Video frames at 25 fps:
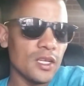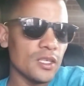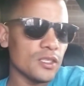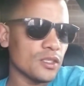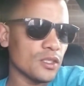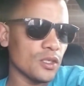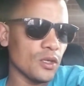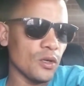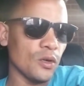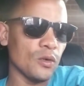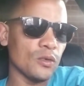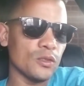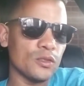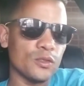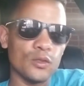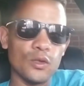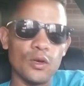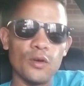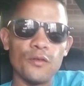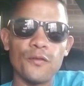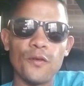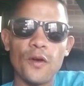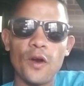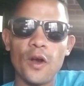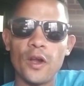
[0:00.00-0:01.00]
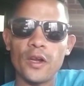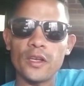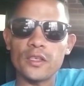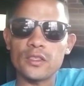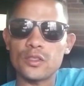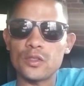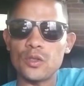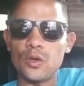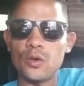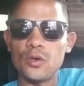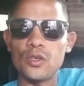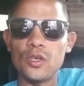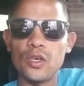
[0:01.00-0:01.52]
So far,
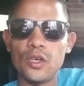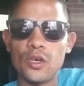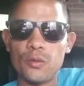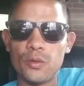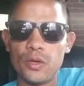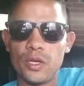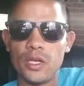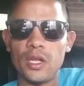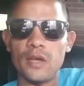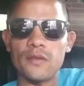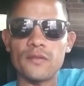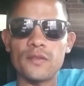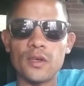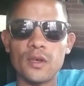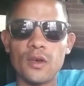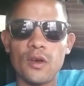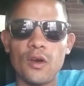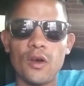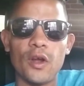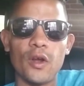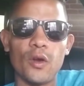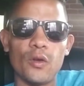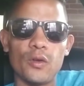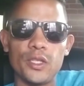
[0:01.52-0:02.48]
so good. We love the car.